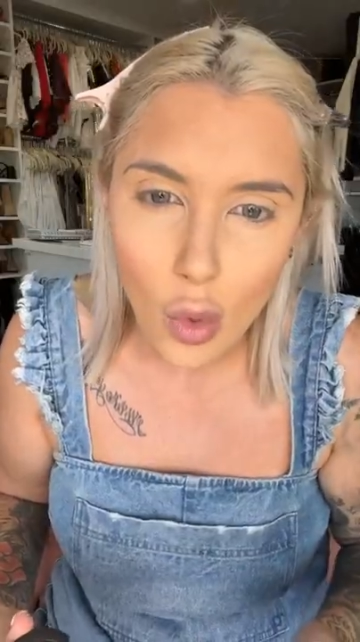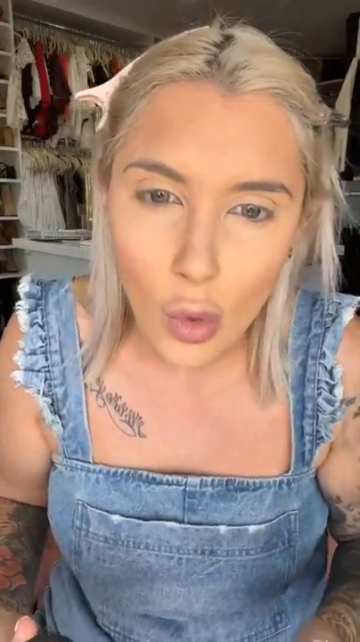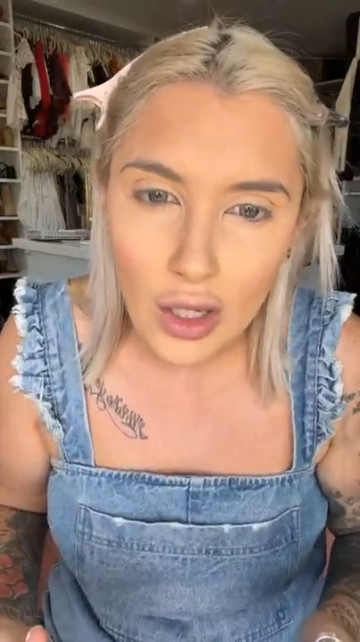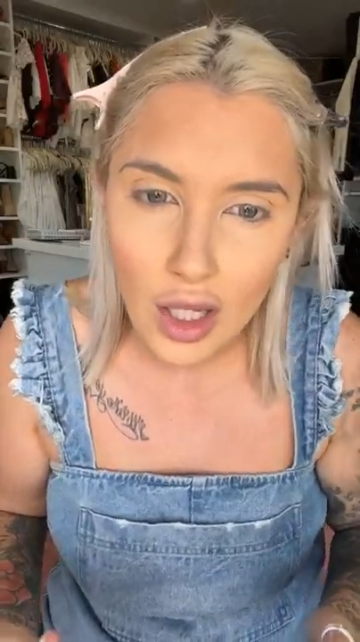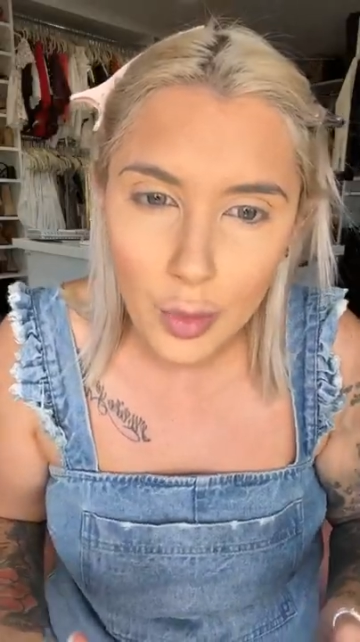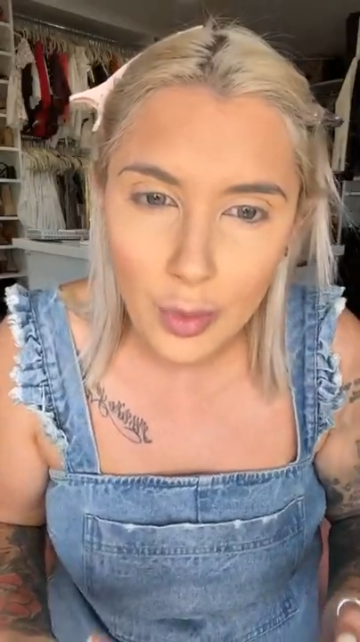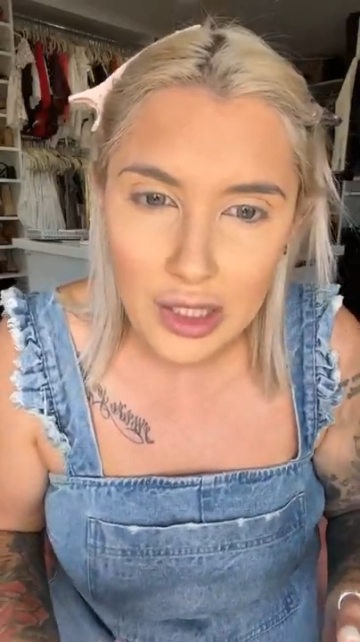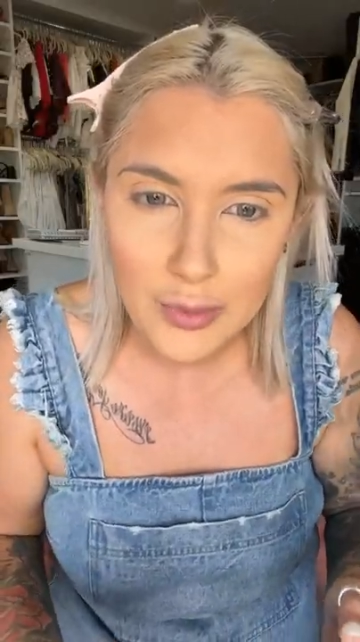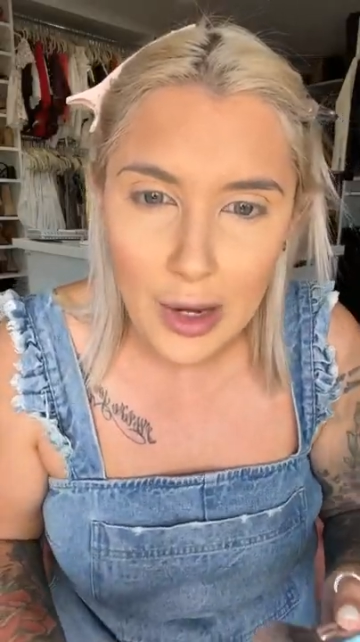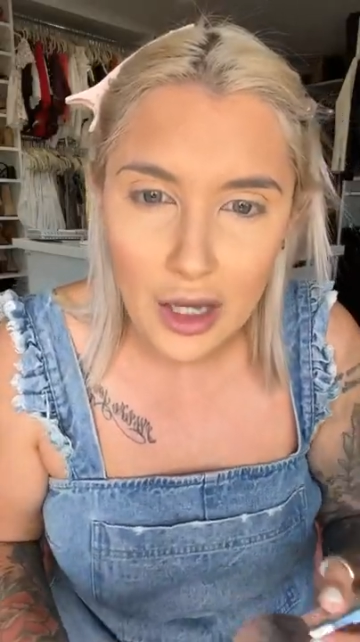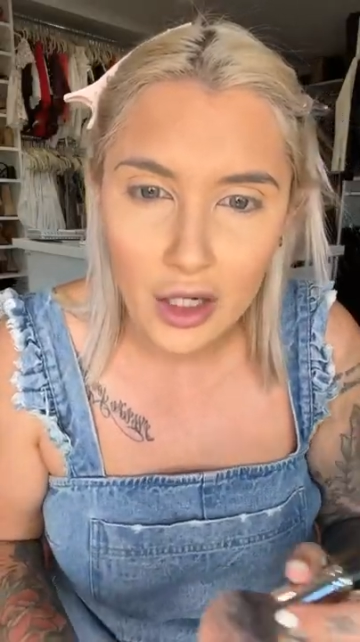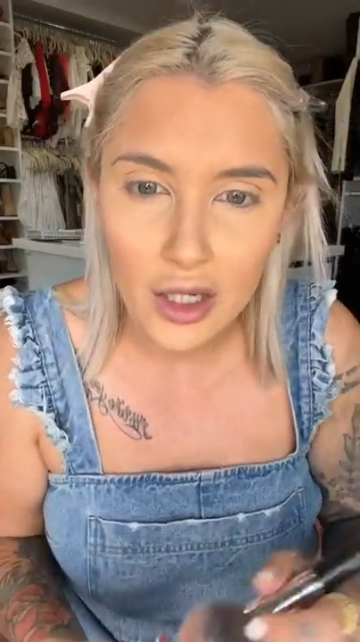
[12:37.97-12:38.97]
What color
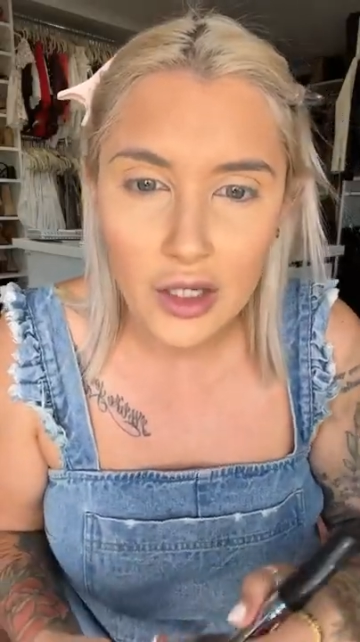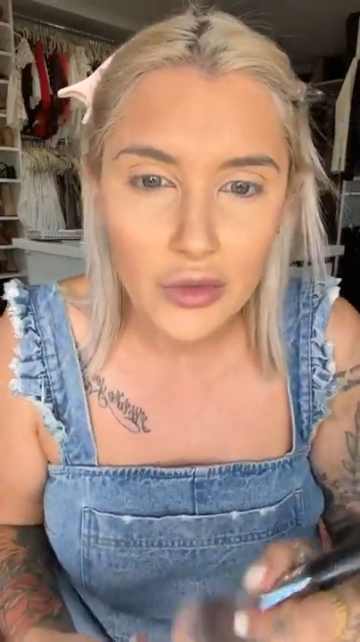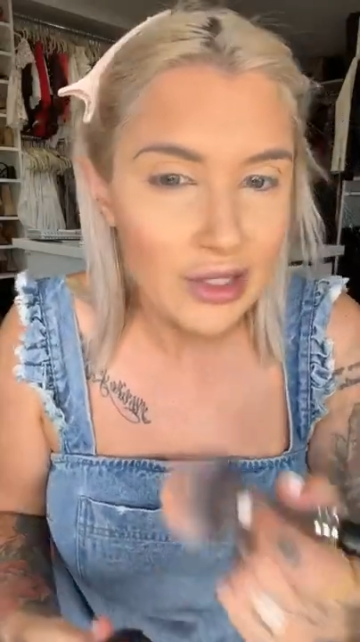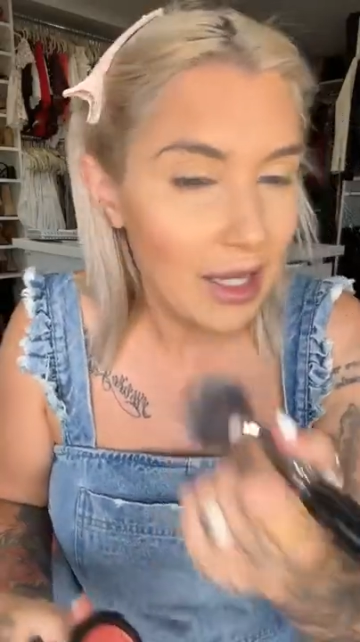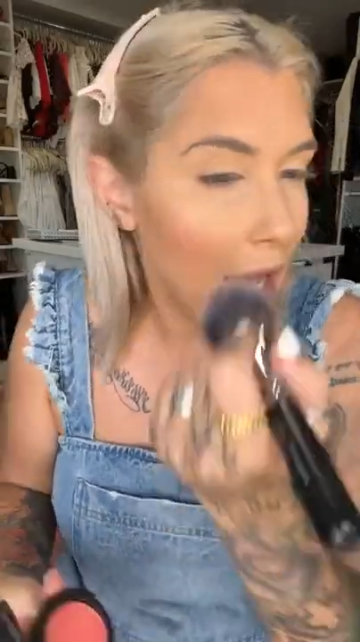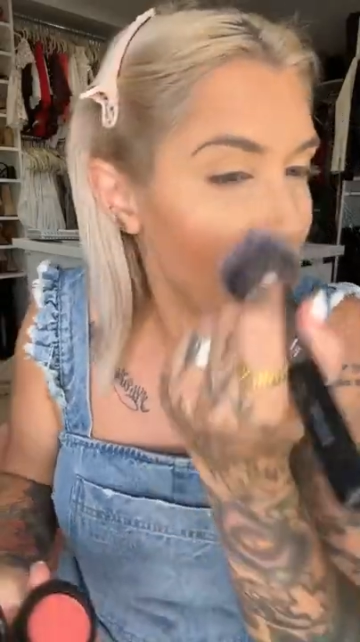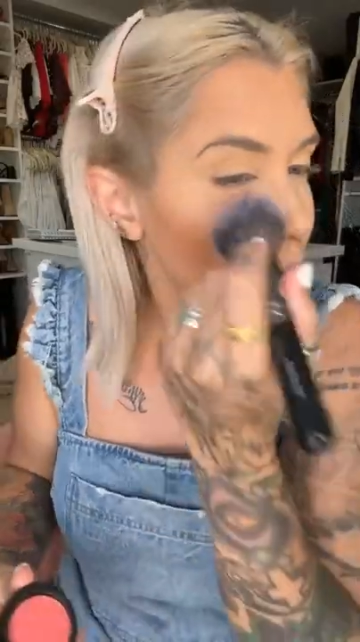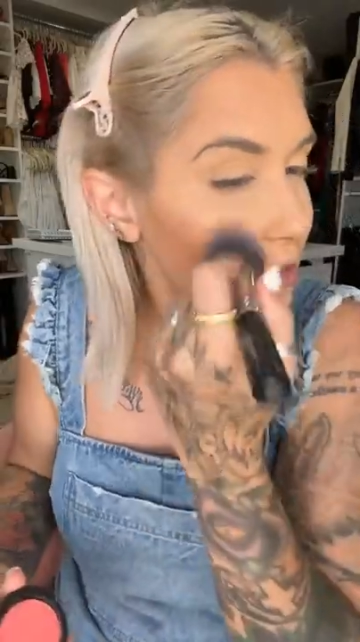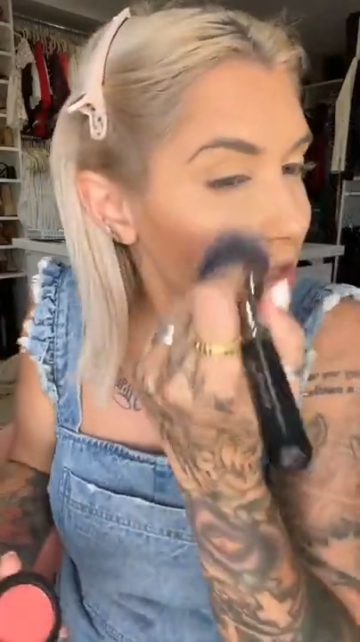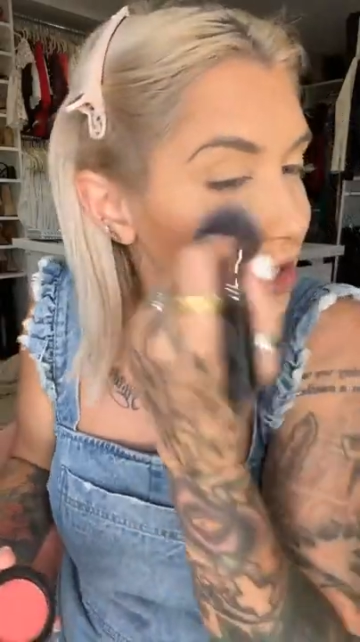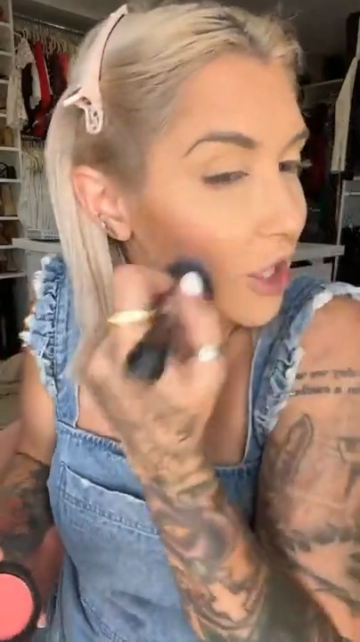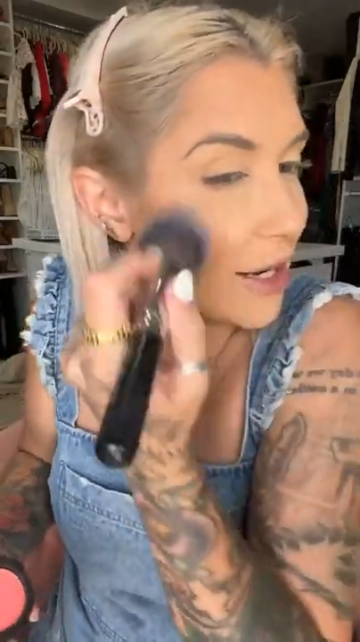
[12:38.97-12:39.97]
pressed powder are you using? I
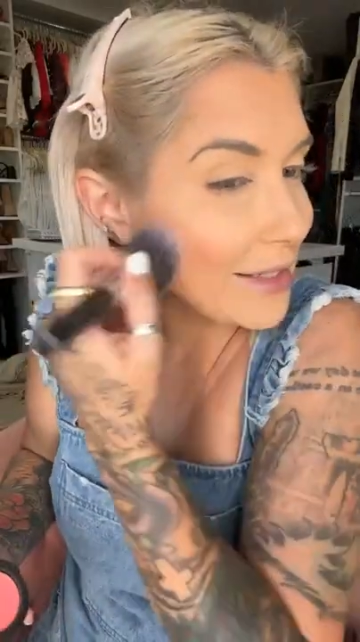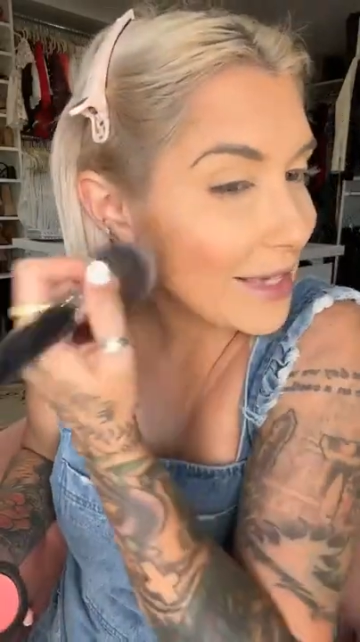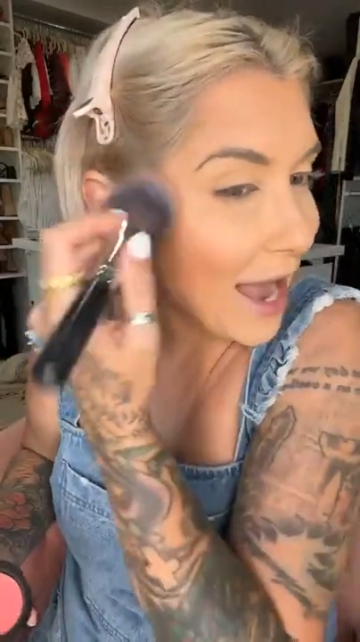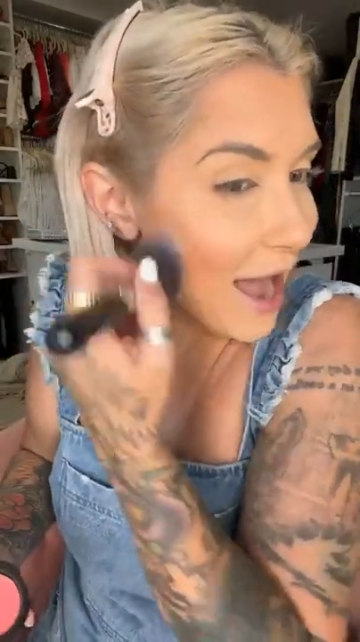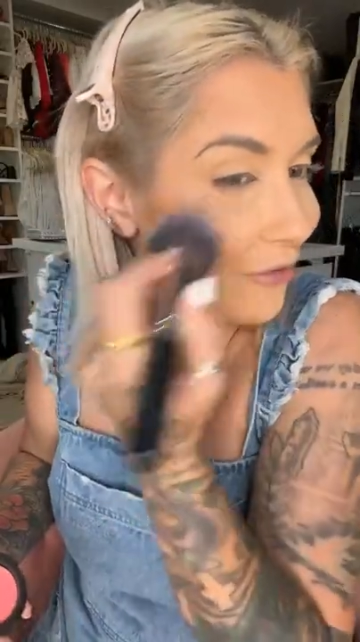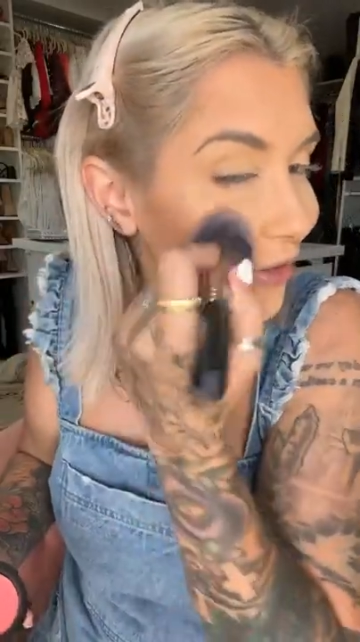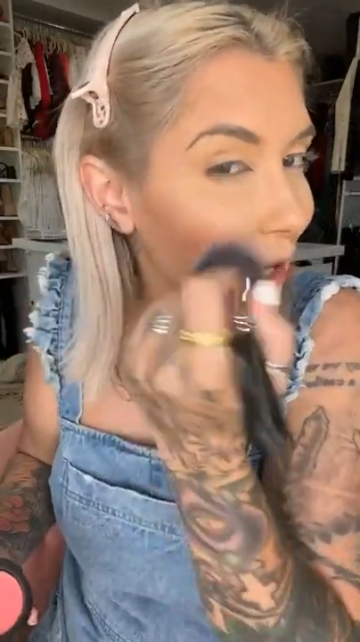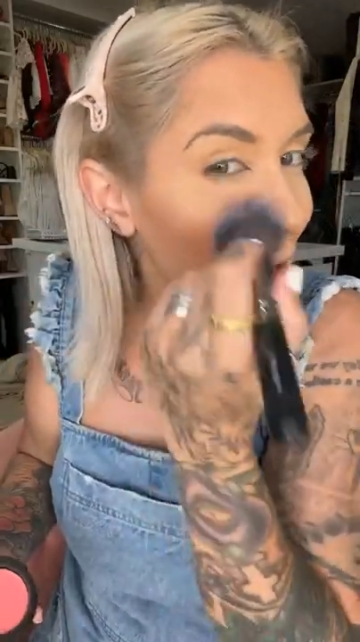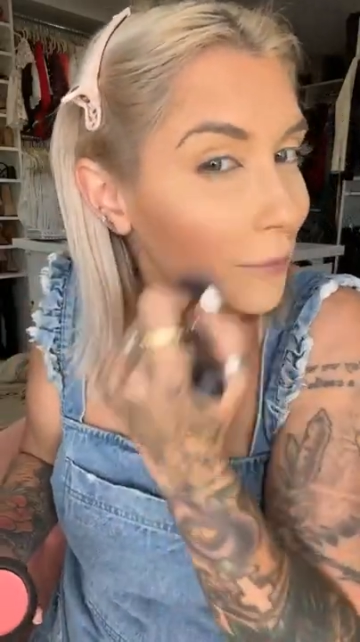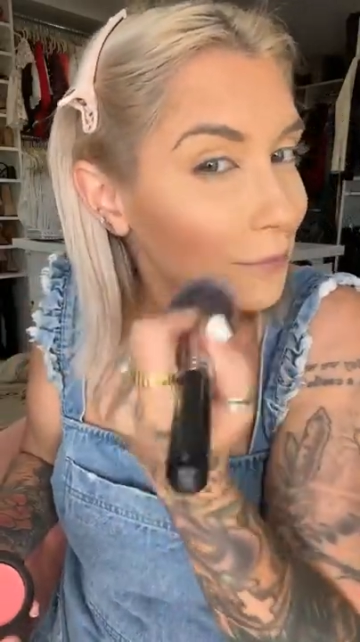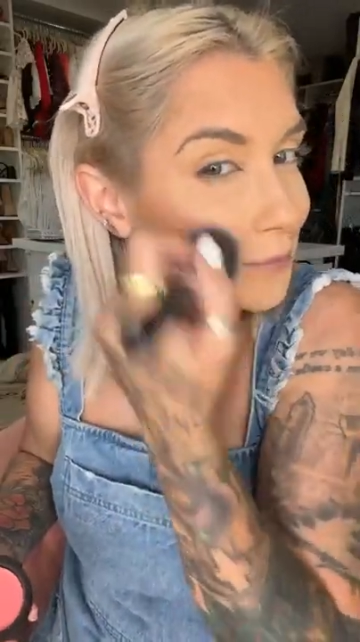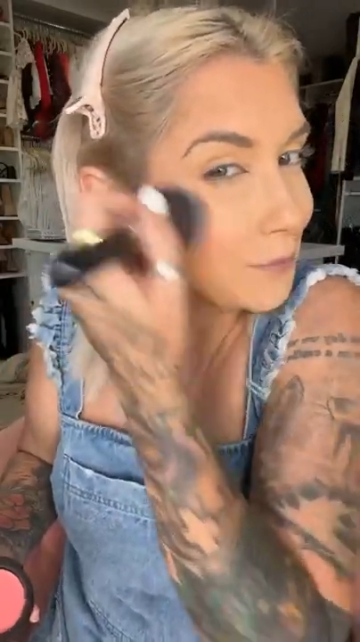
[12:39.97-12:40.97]
use the shade Taffeta.